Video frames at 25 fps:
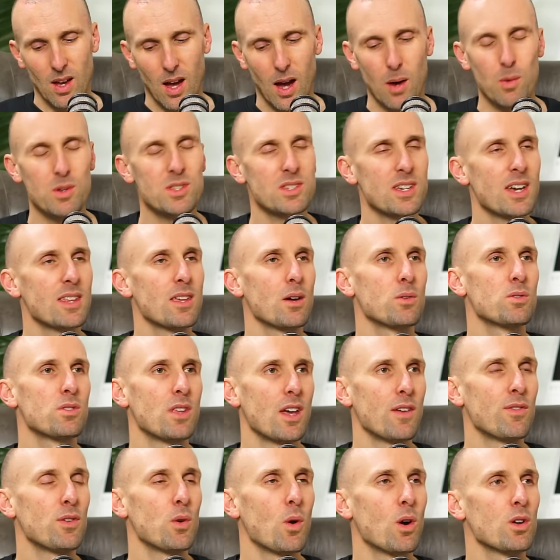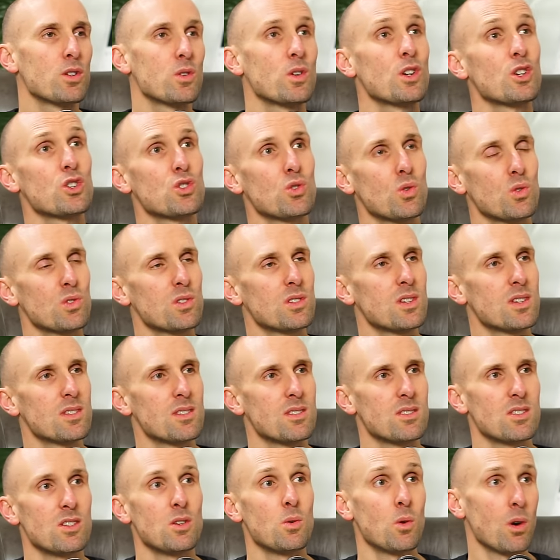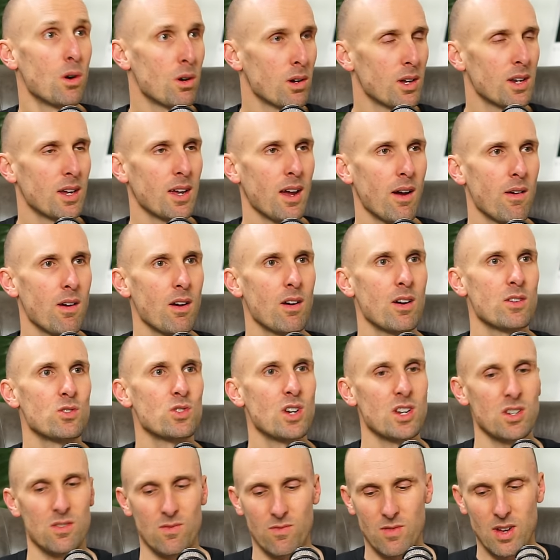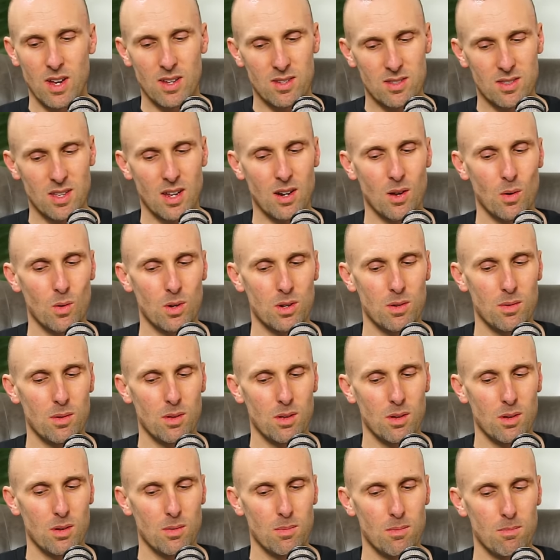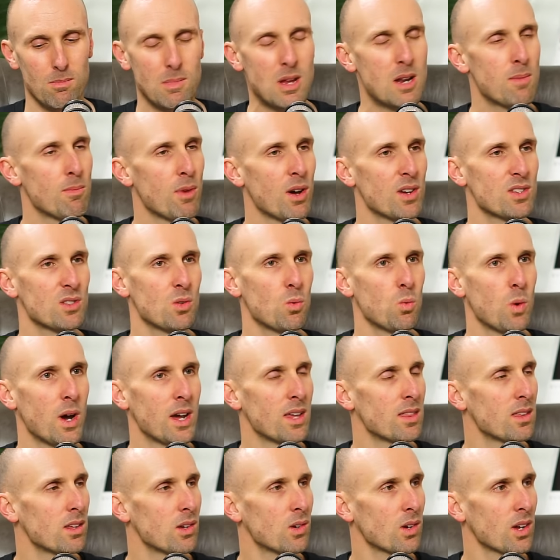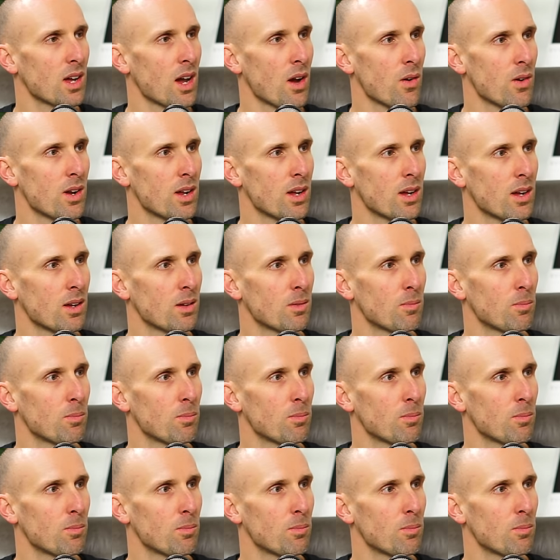I would say though, if you are doing a shorter distance and you are going to carry a hydration vest, then I would minimize the weight that you're carrying.